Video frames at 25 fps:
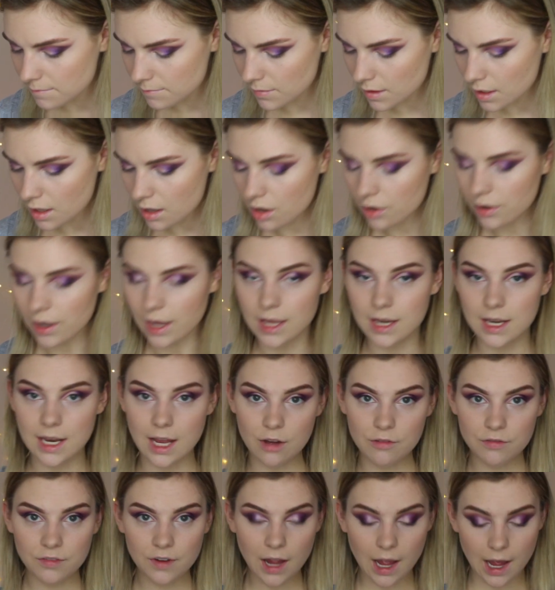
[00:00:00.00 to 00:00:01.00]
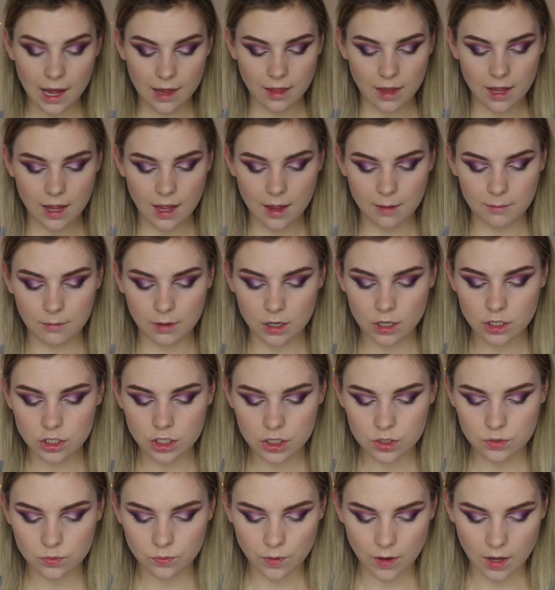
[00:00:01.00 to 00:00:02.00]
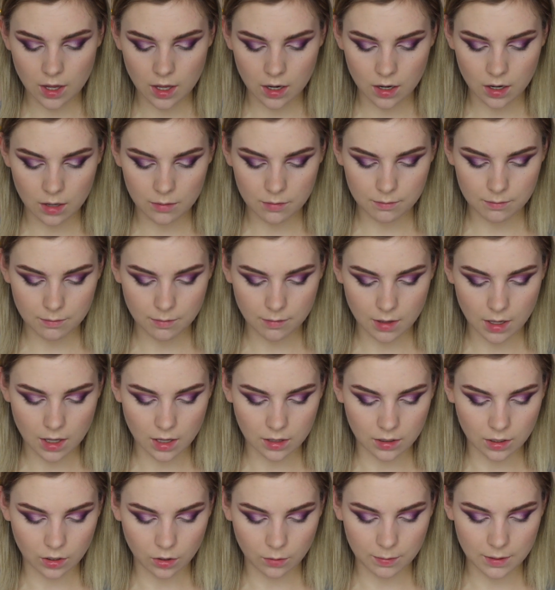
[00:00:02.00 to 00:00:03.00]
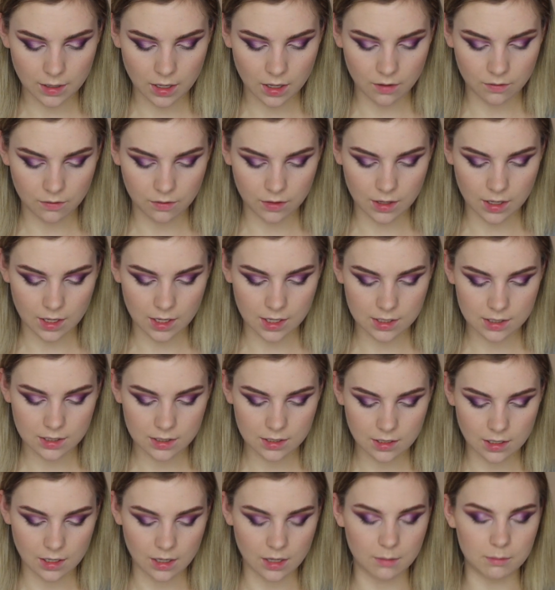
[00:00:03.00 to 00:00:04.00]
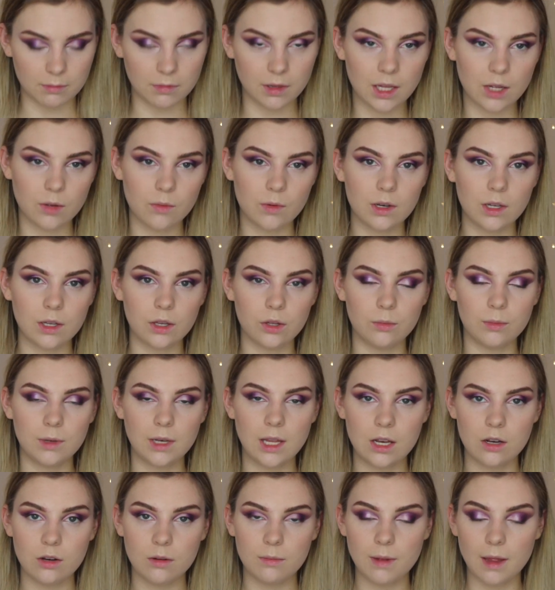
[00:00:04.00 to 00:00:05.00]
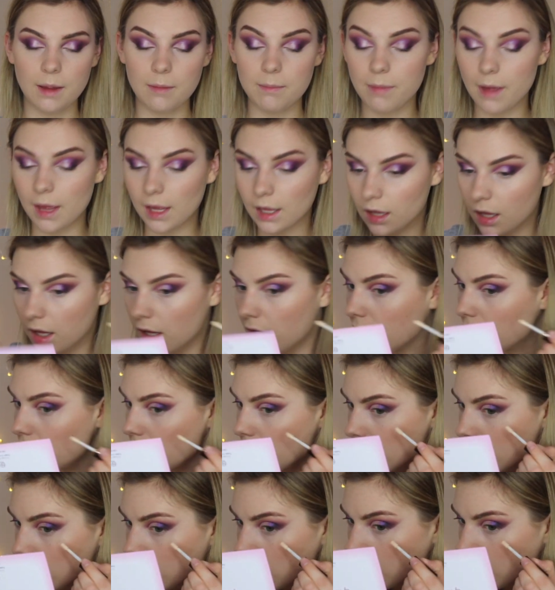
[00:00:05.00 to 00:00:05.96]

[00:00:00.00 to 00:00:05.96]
Okay, now for highlight, I'm going to just run a little bit of this Liquid Illuminator by Becca.